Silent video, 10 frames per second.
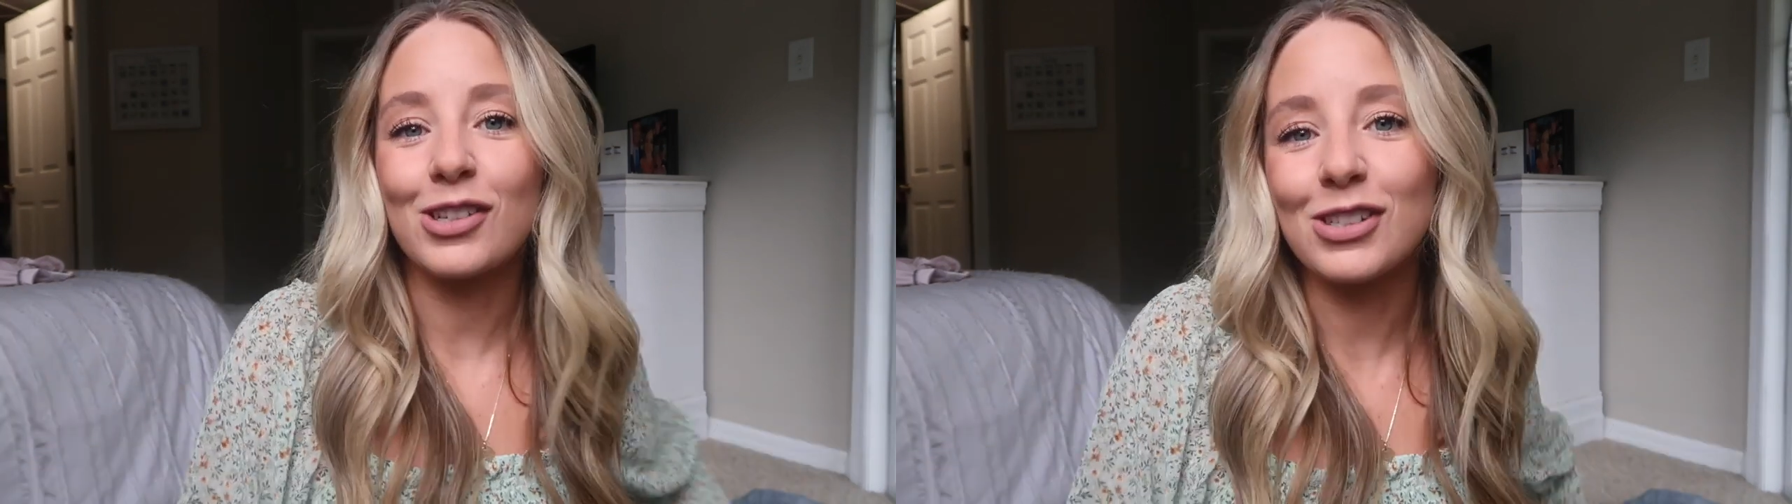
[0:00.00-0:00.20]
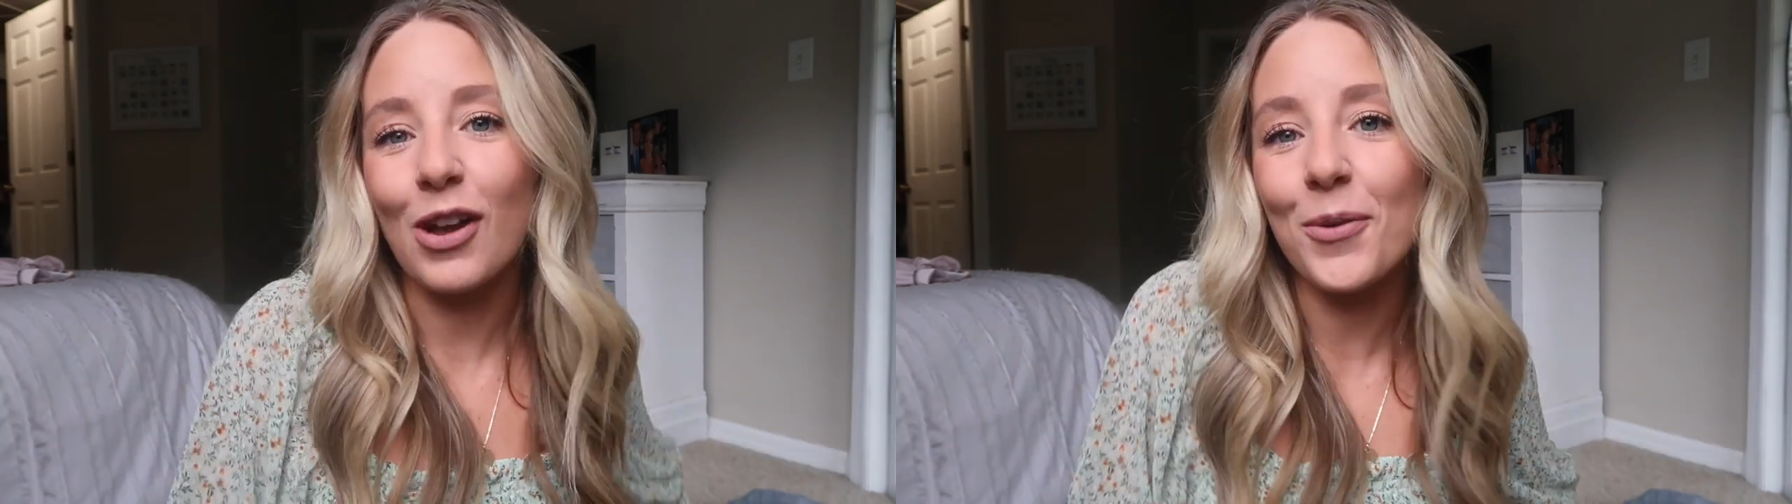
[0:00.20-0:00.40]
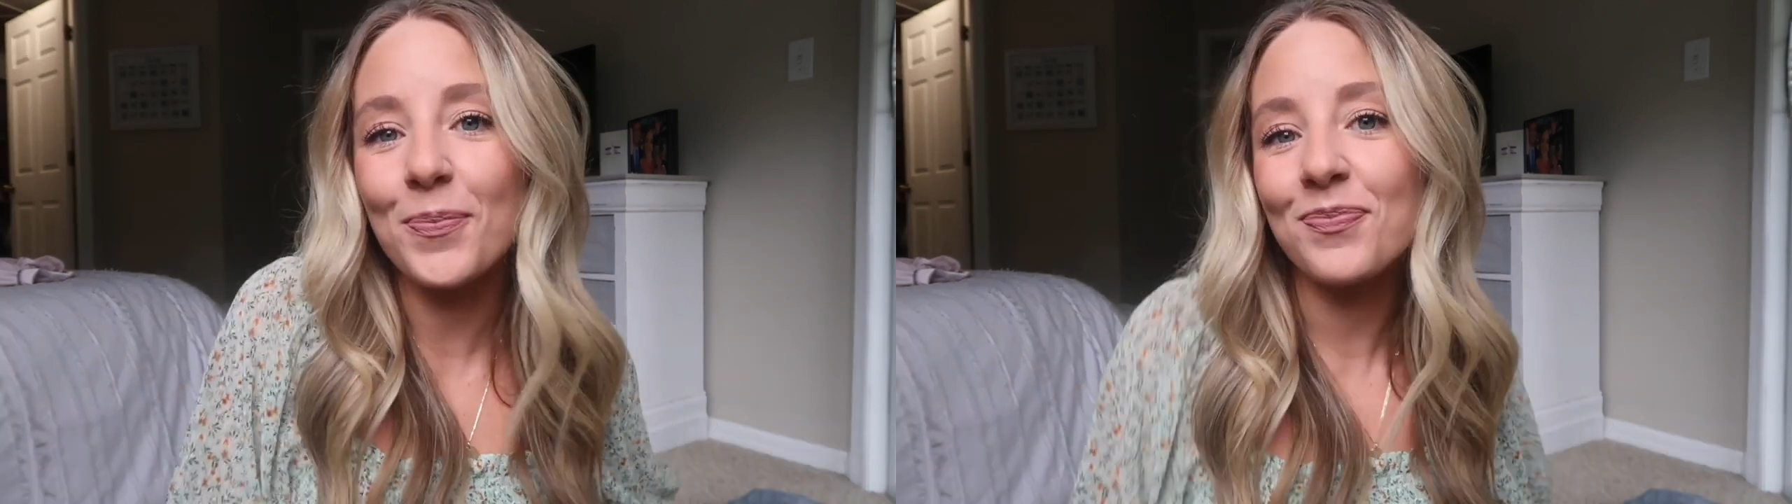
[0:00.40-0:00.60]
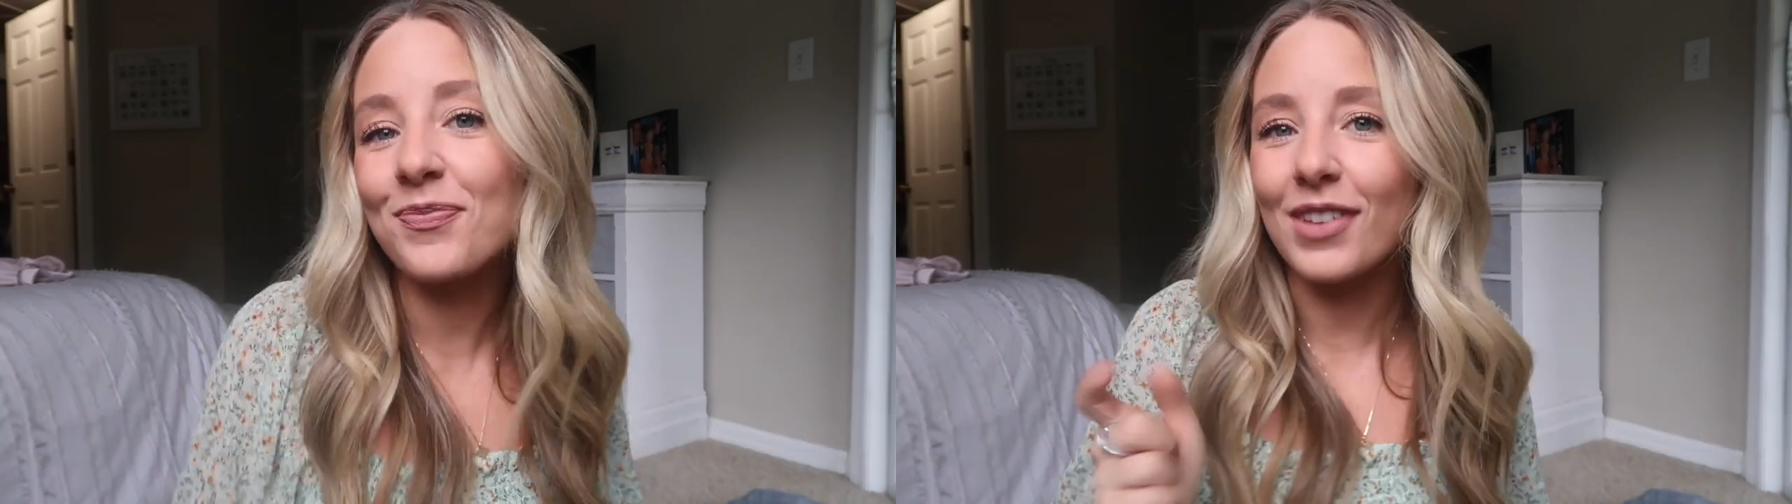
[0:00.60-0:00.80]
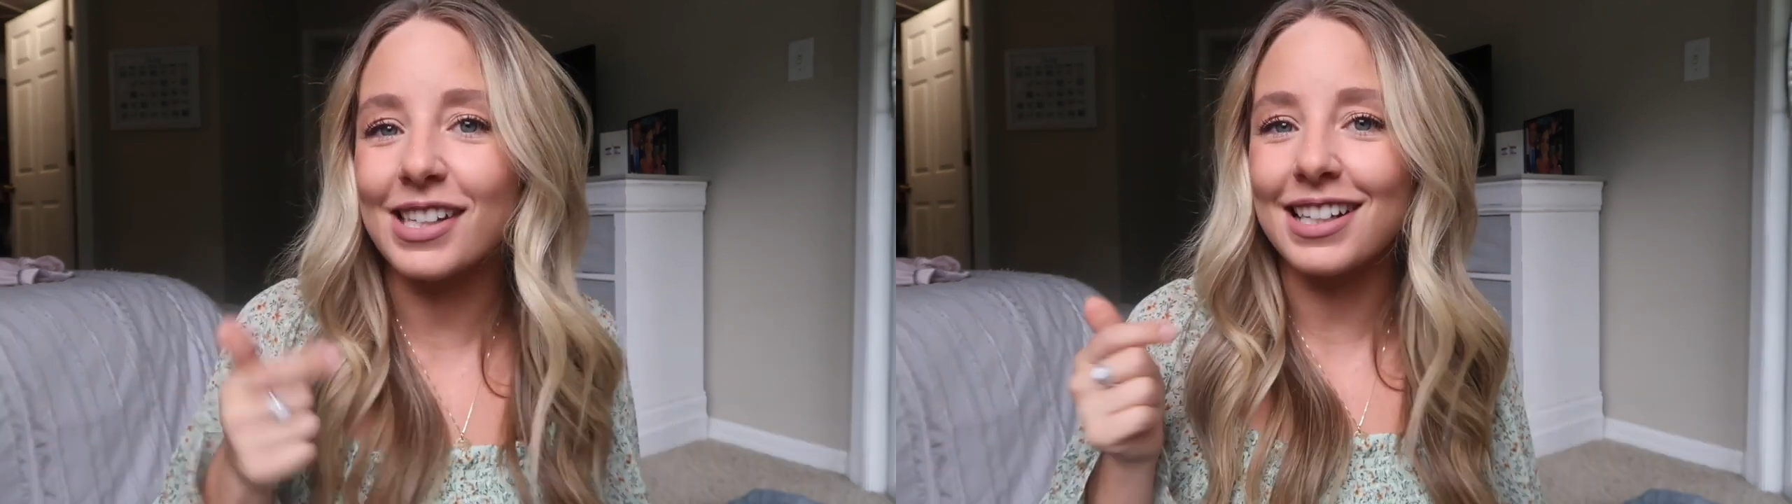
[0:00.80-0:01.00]
so
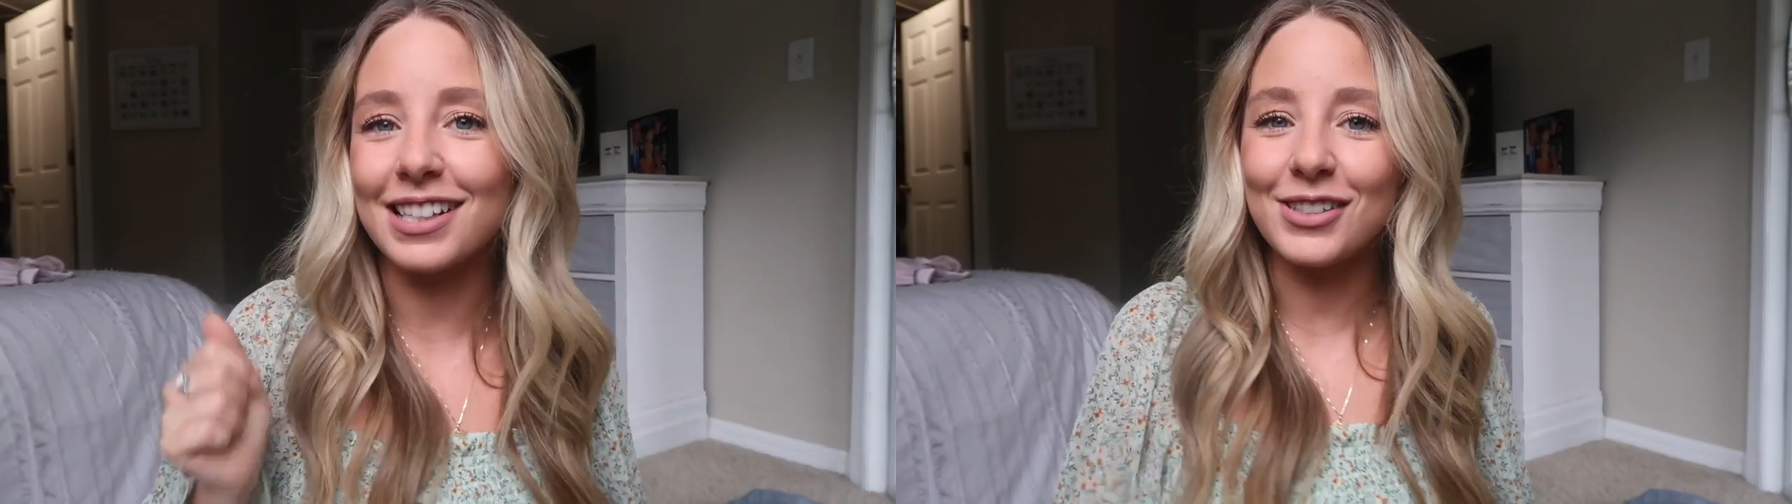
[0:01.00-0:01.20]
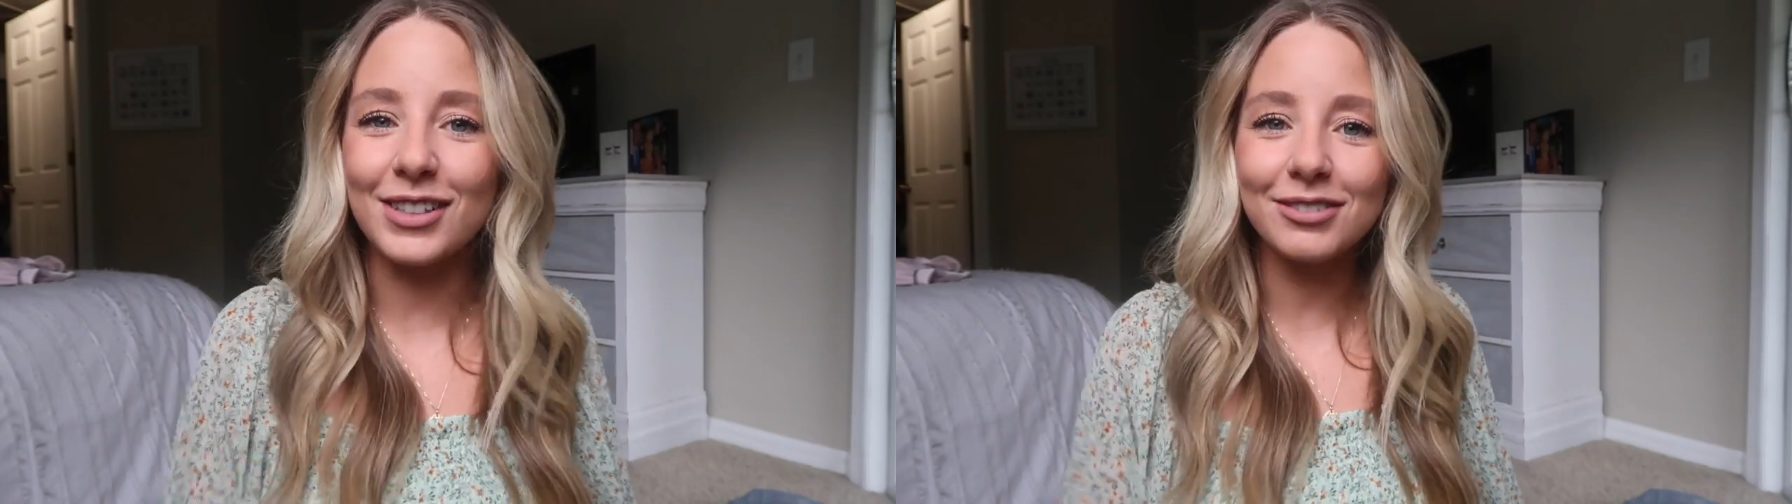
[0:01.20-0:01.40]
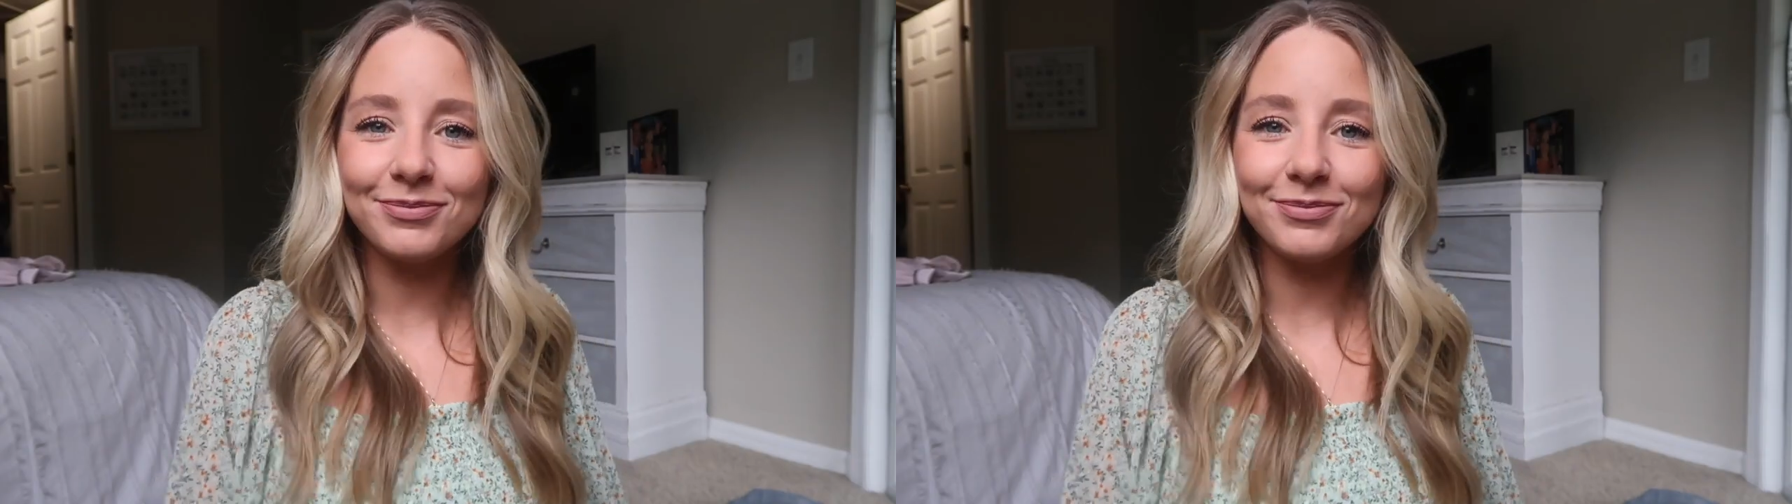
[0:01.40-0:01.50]
let's get into it.